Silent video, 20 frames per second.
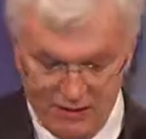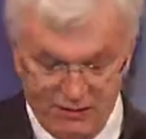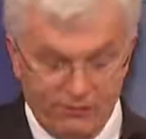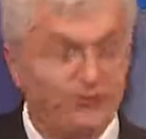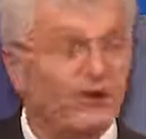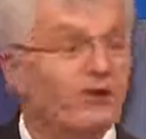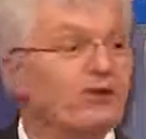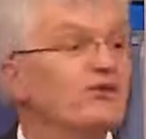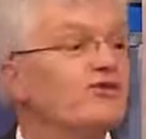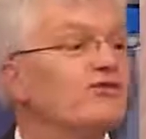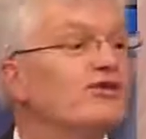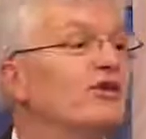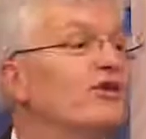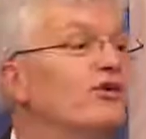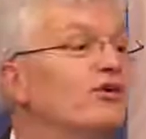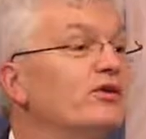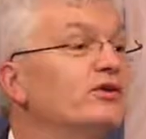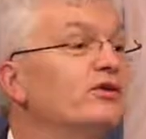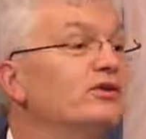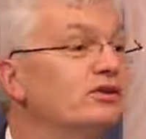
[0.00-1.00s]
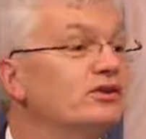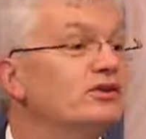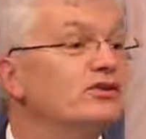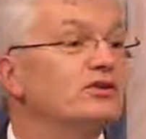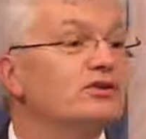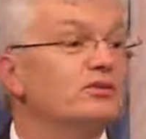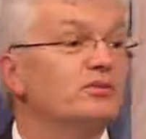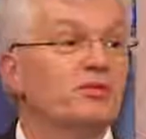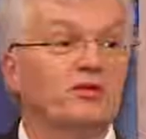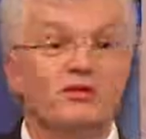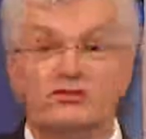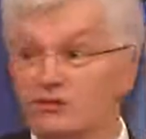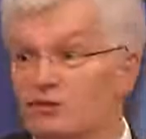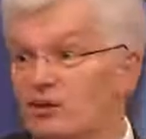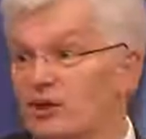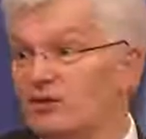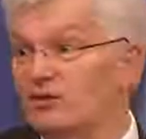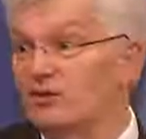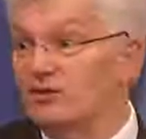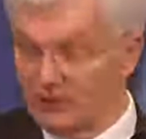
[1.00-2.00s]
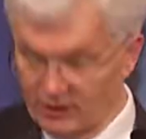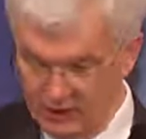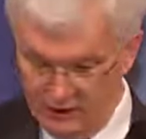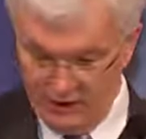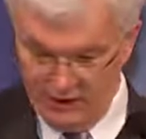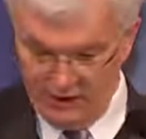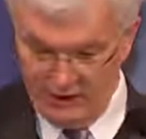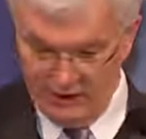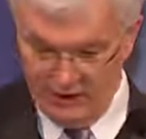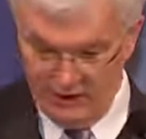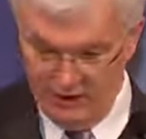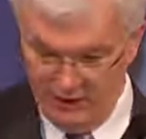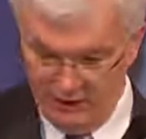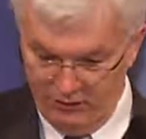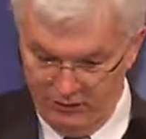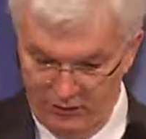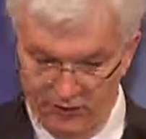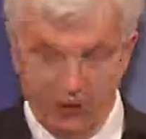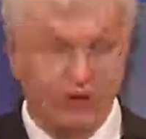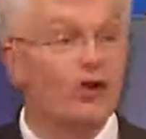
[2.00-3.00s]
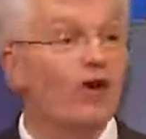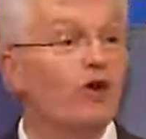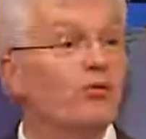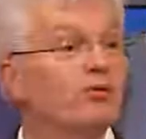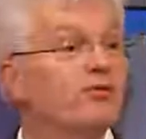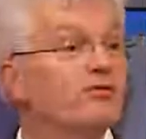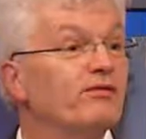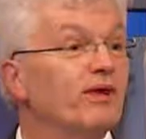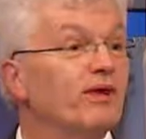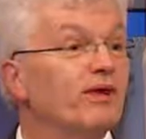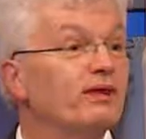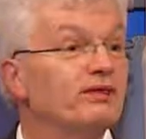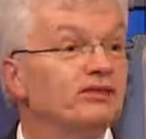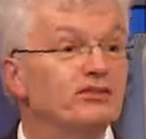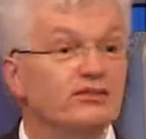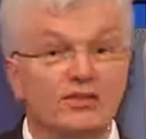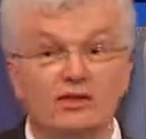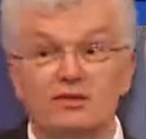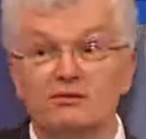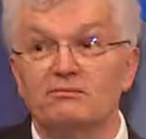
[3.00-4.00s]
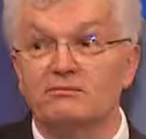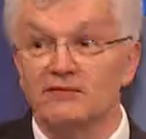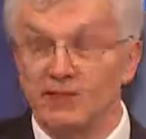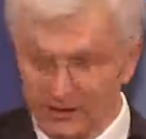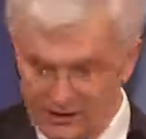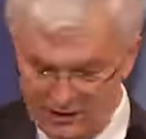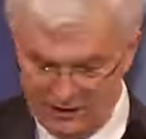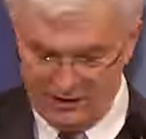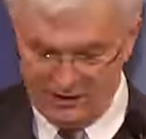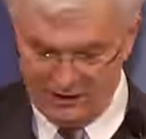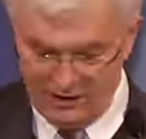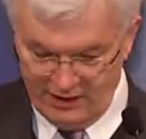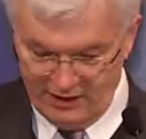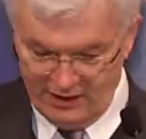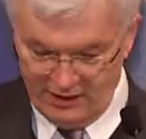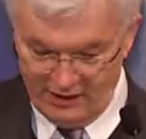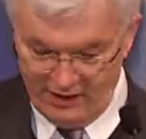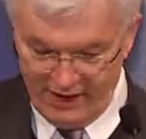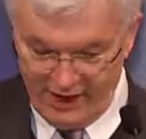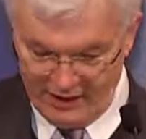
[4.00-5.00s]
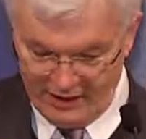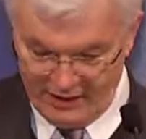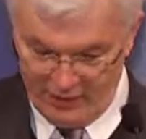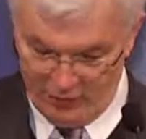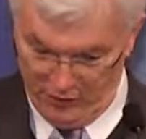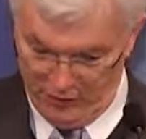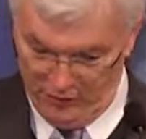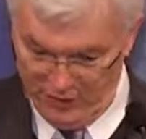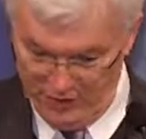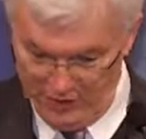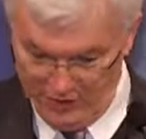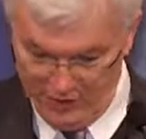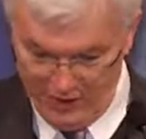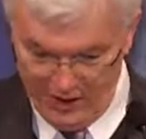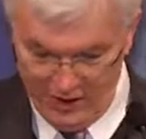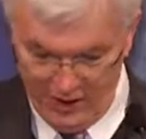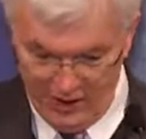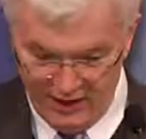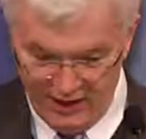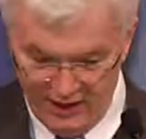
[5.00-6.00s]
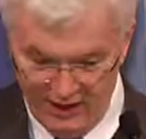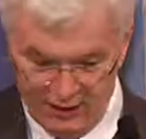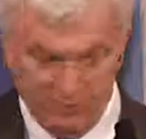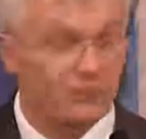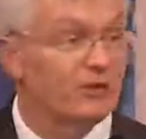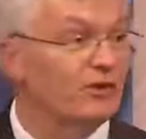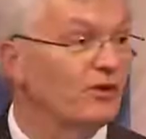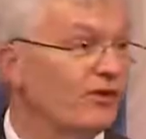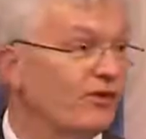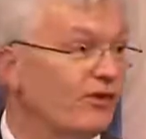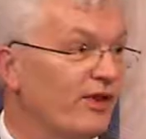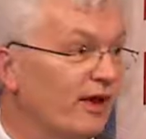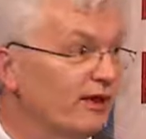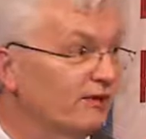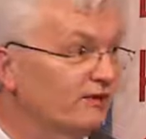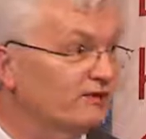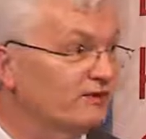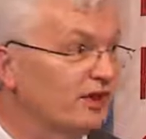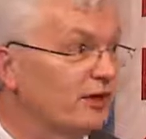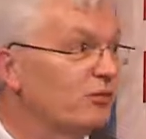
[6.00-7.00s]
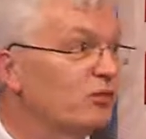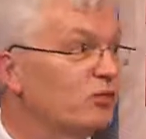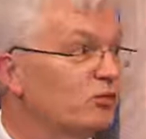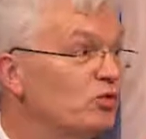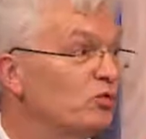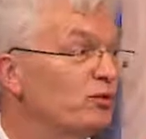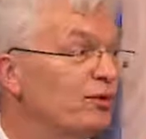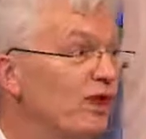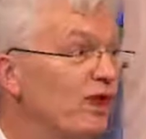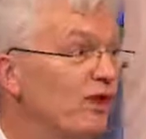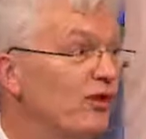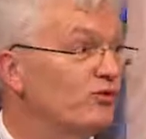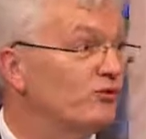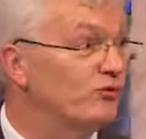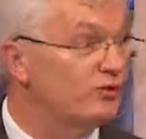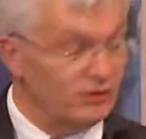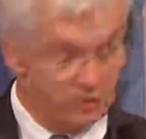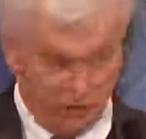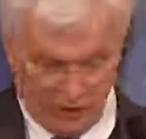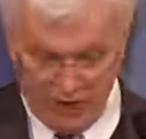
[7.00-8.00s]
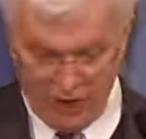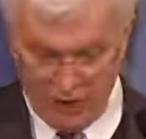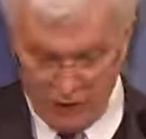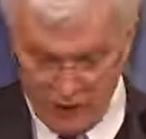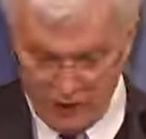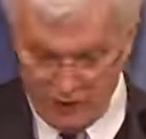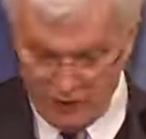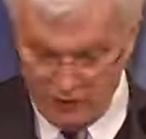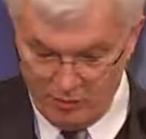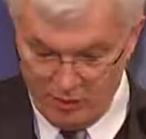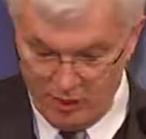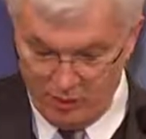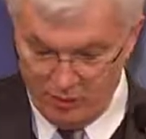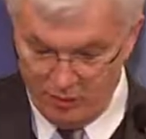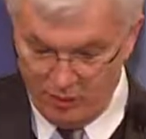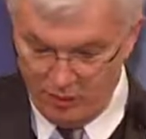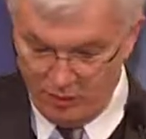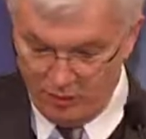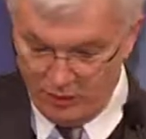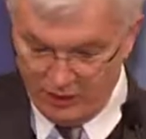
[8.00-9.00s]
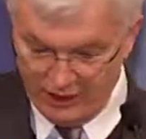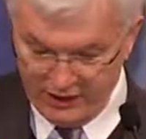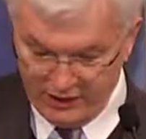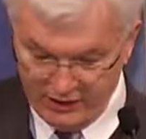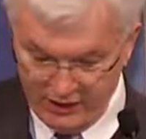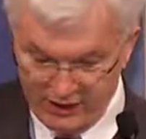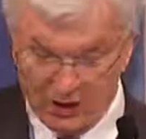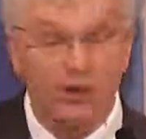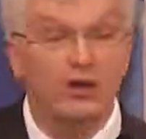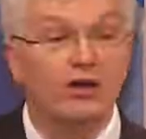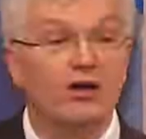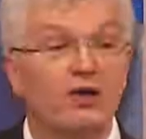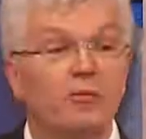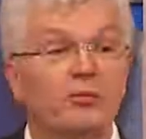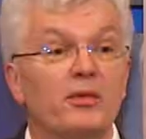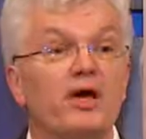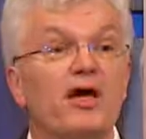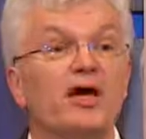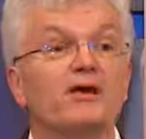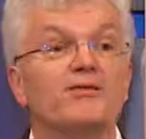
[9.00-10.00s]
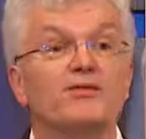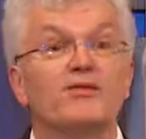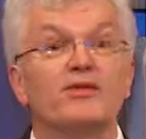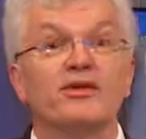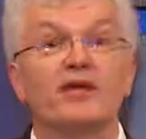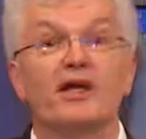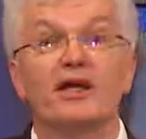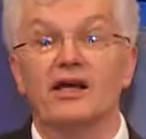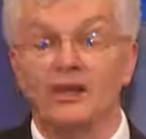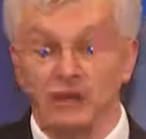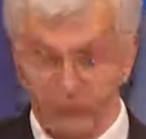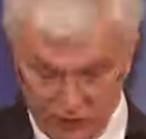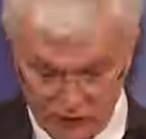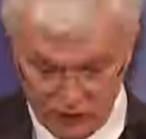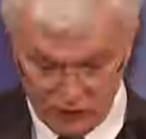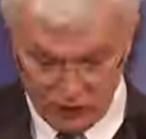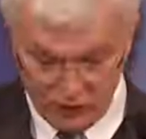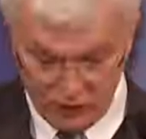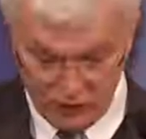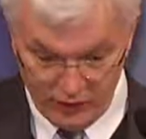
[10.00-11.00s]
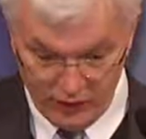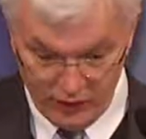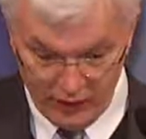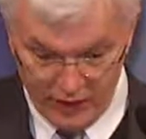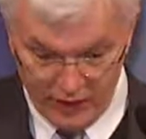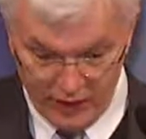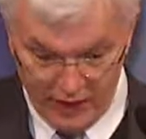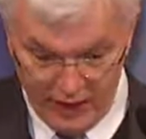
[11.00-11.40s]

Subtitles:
focusing on Indigenous prosperity here in the Goulburn Valley. So that's another outcome of this. That summit will be hosted, co-hosted by Paul Briggs on behalf of the Kaiela Institute,